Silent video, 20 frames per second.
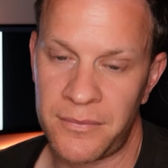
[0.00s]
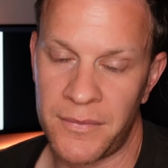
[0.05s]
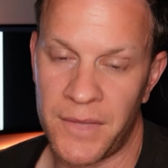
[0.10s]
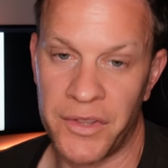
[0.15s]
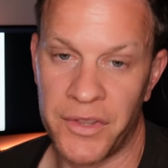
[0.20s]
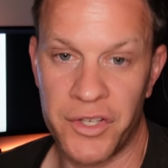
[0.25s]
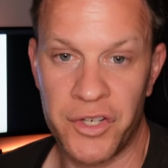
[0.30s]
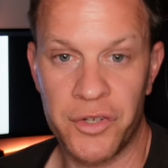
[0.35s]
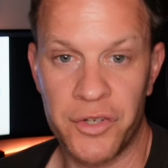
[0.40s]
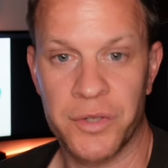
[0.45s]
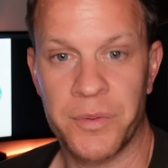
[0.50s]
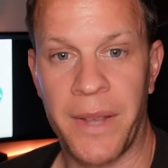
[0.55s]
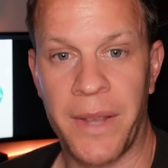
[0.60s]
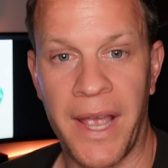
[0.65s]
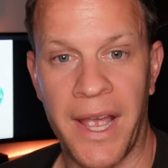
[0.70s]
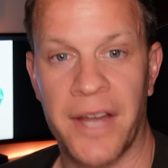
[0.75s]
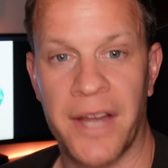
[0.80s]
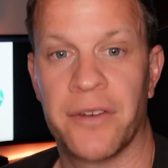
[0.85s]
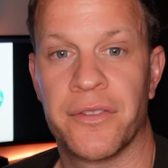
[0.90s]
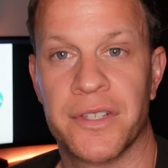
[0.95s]
the news we
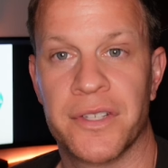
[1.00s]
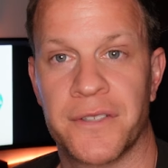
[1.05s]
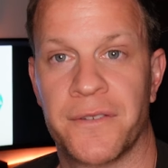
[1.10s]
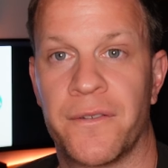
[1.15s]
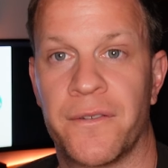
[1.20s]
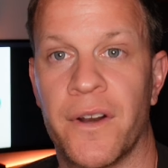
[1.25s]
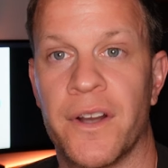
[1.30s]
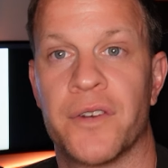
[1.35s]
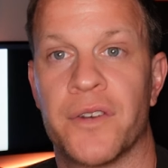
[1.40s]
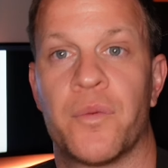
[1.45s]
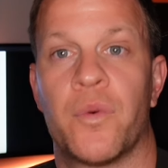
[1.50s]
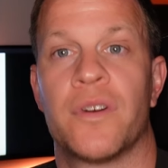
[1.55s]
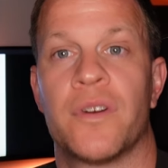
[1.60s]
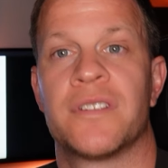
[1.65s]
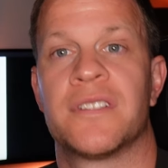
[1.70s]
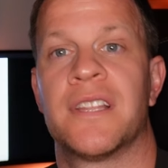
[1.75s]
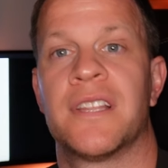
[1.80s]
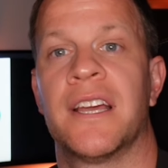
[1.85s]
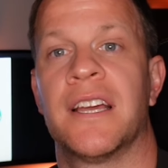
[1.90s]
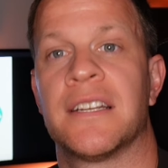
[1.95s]
had on this front
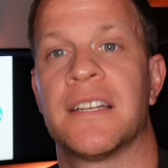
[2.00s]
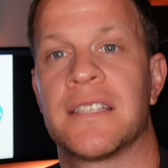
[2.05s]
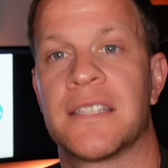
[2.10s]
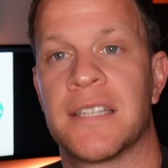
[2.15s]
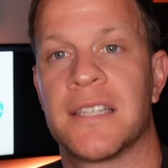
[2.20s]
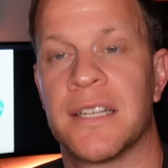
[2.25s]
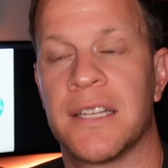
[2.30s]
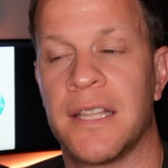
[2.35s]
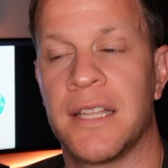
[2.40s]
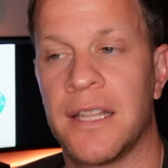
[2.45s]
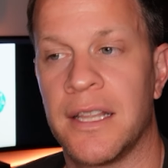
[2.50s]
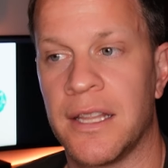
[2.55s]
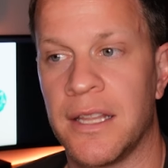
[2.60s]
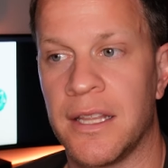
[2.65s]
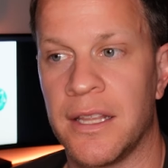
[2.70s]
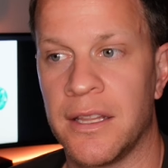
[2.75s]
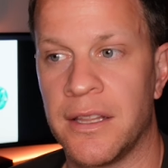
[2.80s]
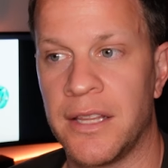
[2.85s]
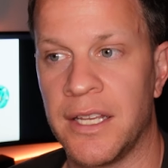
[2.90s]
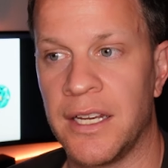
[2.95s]
was that
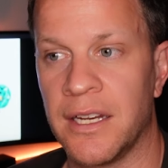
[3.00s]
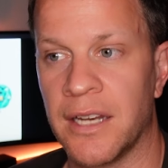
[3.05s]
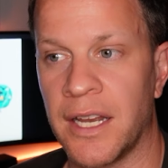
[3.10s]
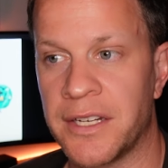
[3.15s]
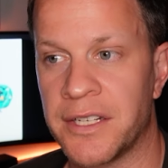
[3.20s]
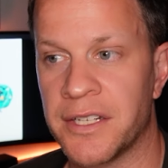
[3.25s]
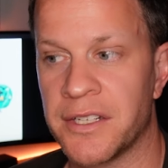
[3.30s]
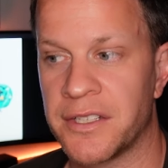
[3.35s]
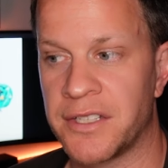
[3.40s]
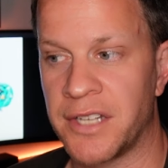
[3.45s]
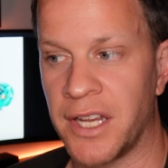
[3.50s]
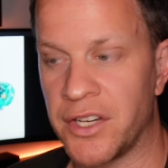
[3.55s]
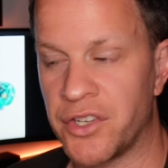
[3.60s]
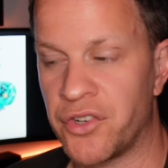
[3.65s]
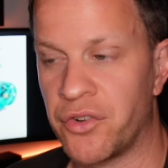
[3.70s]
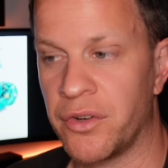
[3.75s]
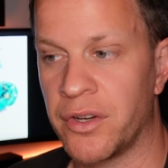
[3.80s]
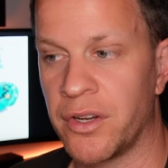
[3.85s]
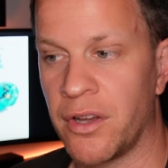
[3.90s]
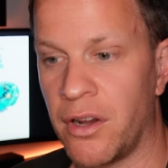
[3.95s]
the latest
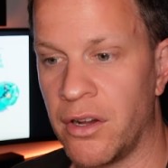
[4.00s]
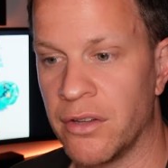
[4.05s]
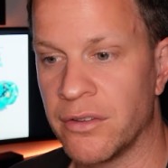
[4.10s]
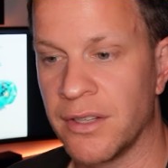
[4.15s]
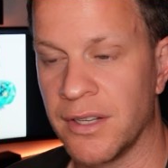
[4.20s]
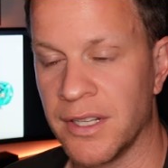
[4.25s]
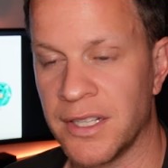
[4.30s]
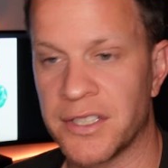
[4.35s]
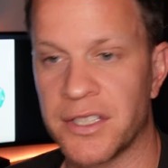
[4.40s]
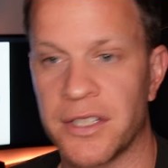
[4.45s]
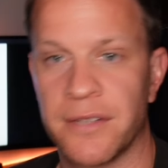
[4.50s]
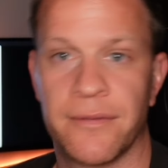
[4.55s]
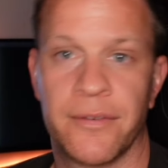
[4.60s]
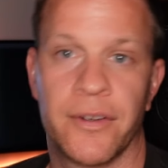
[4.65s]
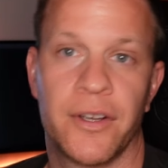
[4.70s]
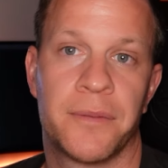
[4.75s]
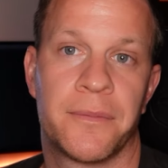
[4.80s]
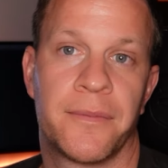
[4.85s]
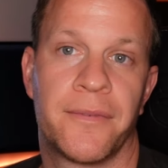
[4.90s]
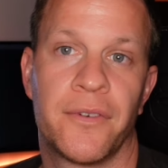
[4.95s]
entry on the list
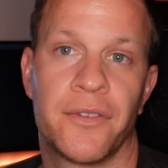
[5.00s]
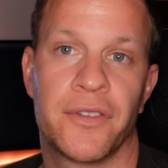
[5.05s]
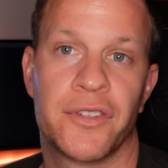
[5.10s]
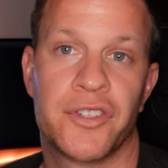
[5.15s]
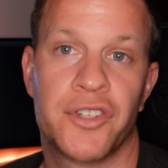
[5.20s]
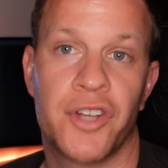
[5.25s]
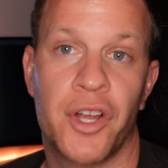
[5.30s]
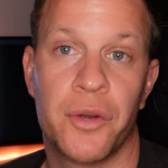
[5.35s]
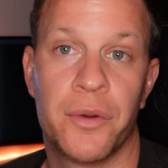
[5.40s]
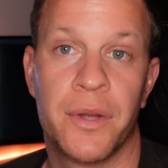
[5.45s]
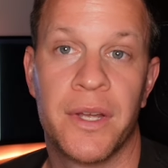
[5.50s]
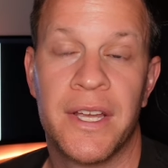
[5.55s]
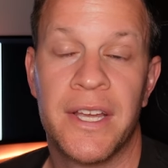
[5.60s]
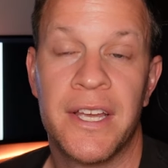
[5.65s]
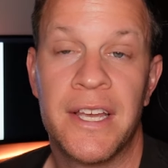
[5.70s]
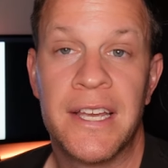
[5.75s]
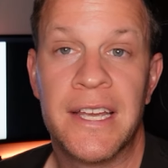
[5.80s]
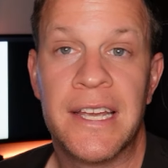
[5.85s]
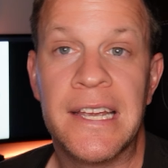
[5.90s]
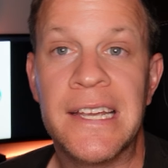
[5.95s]
confirmed for the show
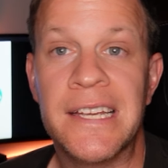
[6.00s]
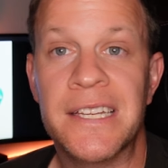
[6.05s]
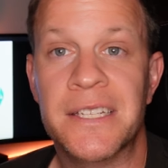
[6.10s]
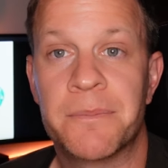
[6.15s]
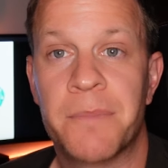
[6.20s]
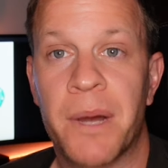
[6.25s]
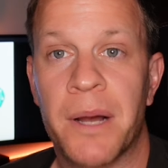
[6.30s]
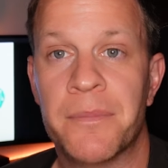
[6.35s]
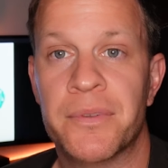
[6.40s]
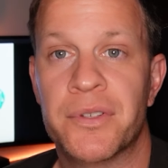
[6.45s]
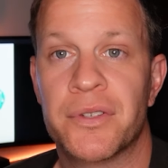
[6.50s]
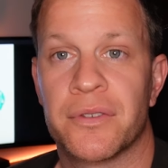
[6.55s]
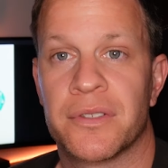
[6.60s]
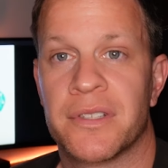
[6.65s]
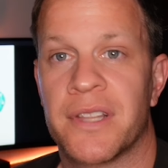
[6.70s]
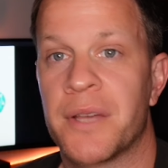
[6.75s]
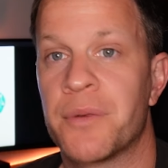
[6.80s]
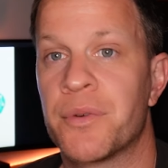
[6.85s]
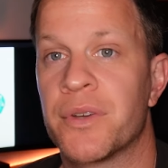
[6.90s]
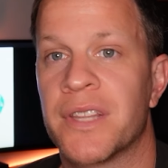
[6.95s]
is PumpSource.
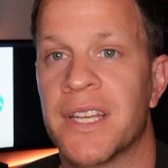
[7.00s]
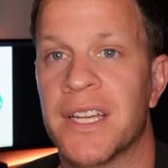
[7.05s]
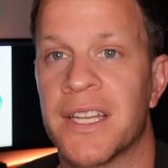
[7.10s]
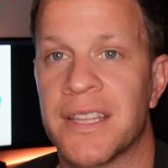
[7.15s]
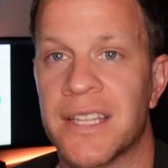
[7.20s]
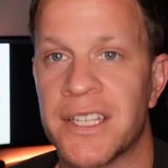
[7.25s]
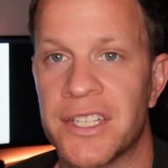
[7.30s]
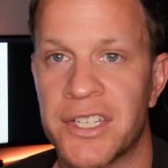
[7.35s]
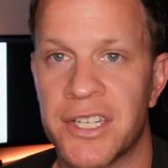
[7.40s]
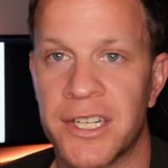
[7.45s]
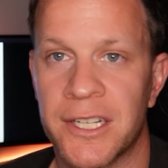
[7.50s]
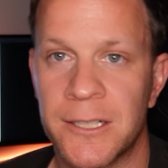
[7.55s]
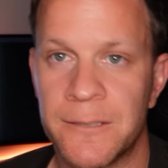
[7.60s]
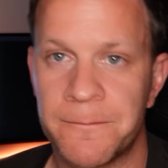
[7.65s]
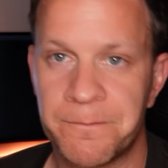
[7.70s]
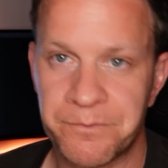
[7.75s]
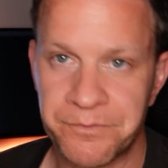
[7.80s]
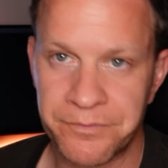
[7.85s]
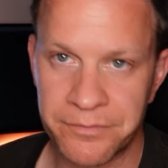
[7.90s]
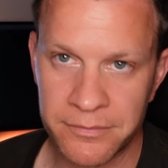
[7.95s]
They were there this year,